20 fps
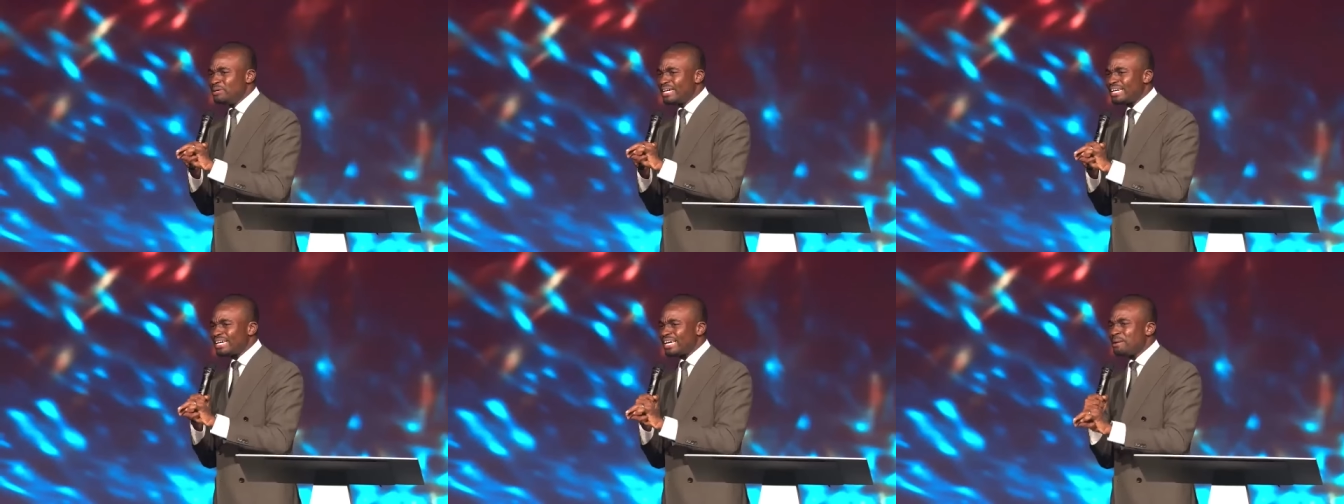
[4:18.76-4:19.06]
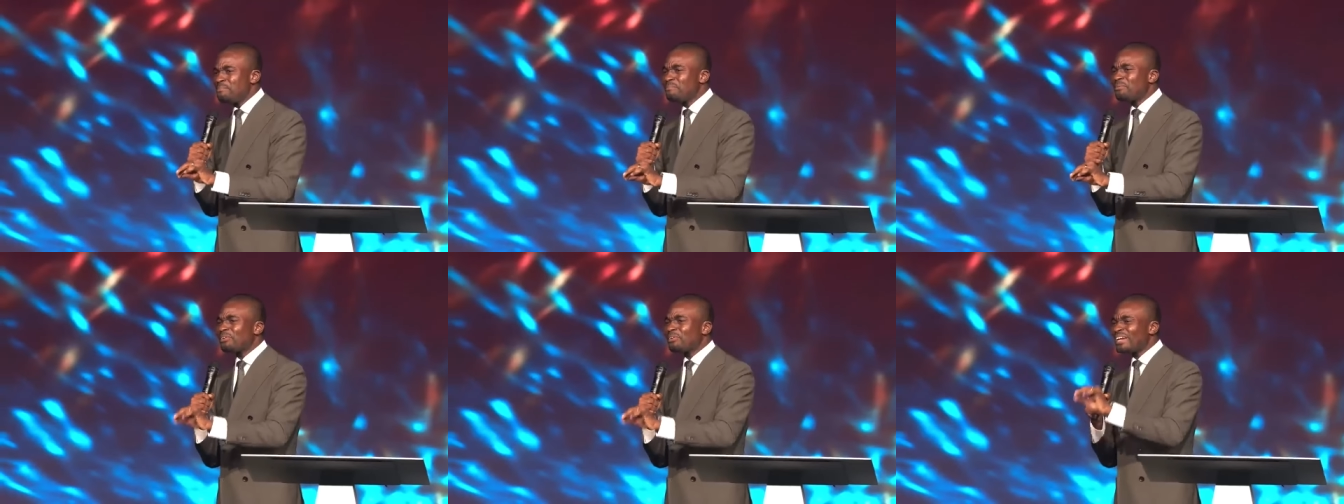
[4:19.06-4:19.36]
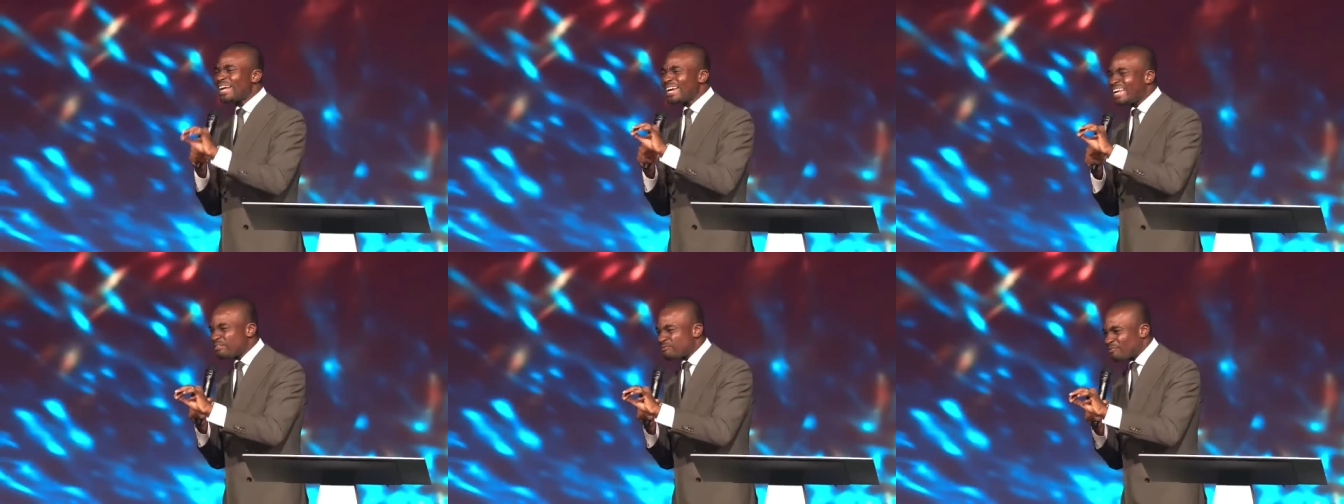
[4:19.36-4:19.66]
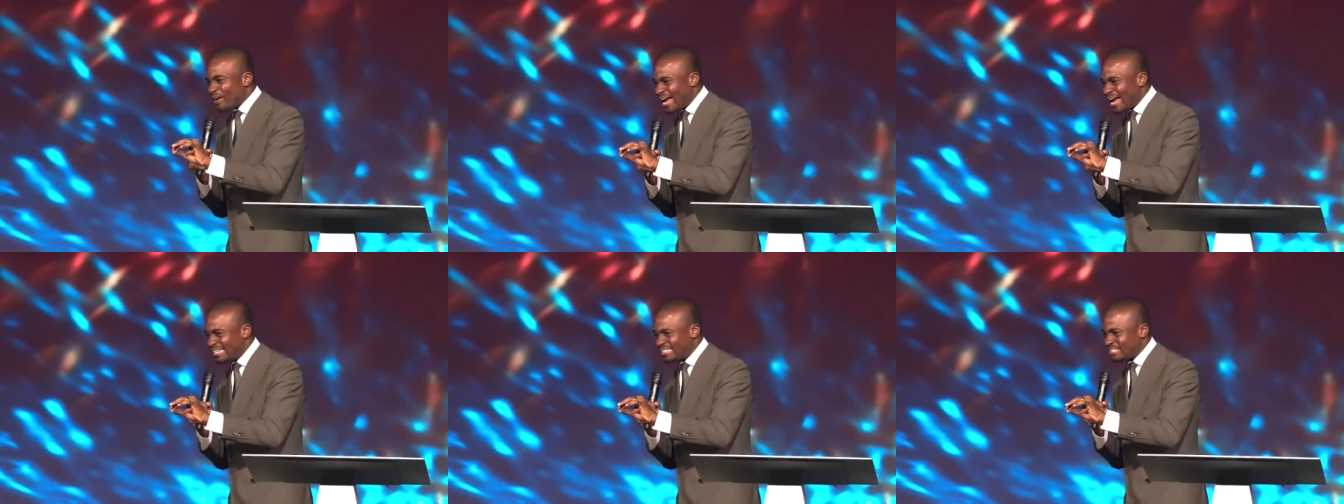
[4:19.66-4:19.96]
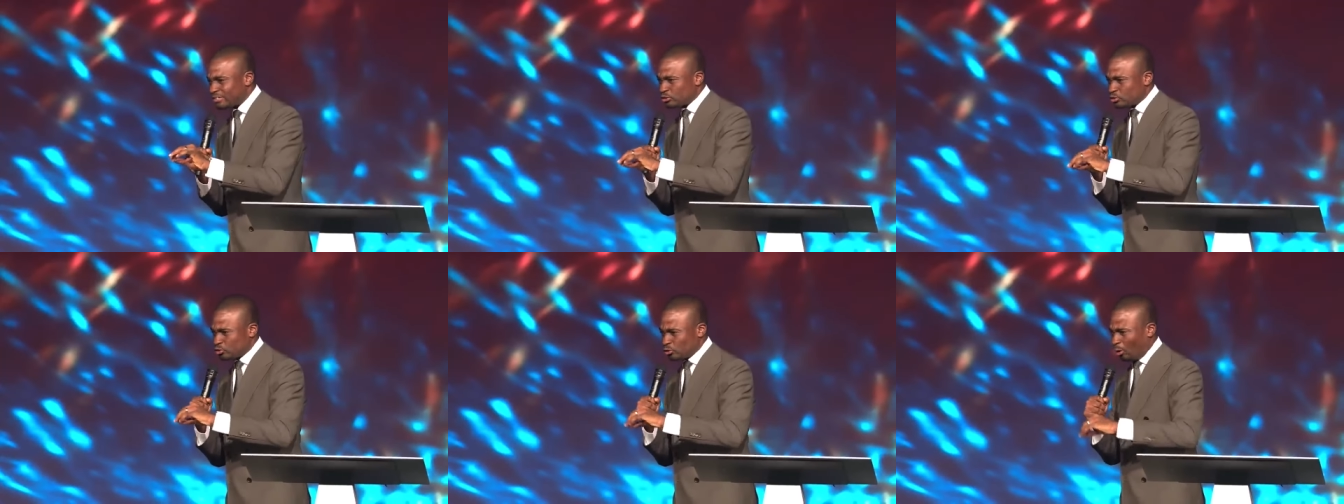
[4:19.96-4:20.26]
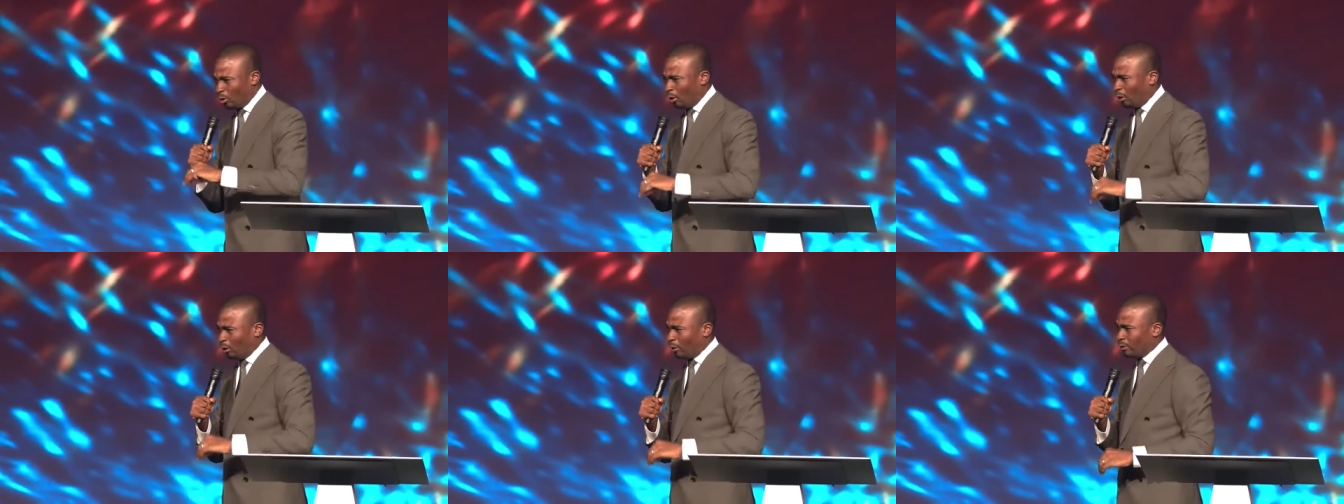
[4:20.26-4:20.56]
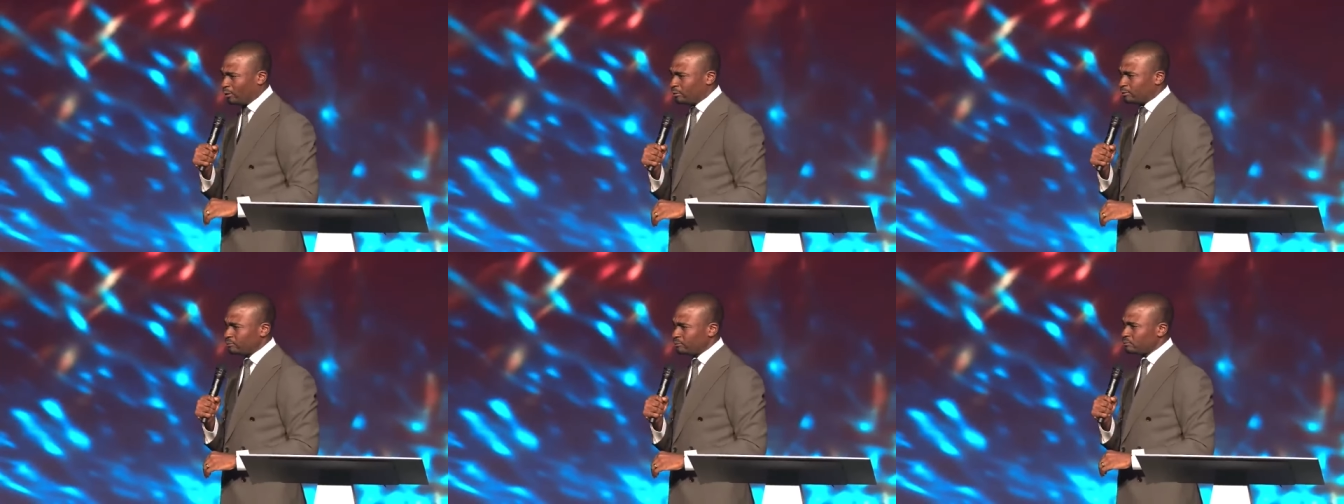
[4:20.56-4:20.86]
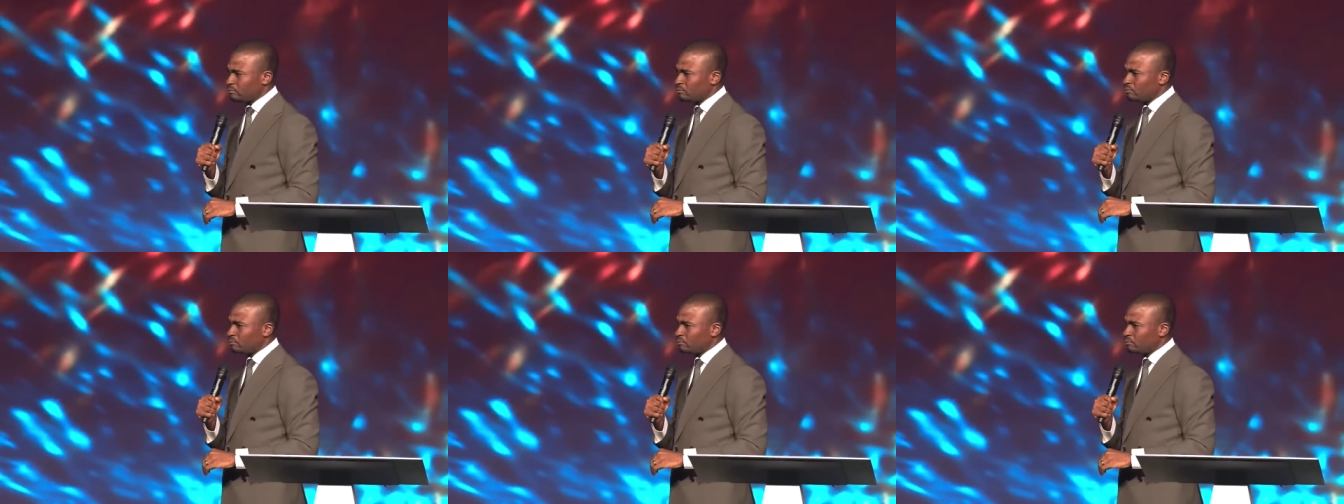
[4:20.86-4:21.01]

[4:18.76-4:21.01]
became relevant to all.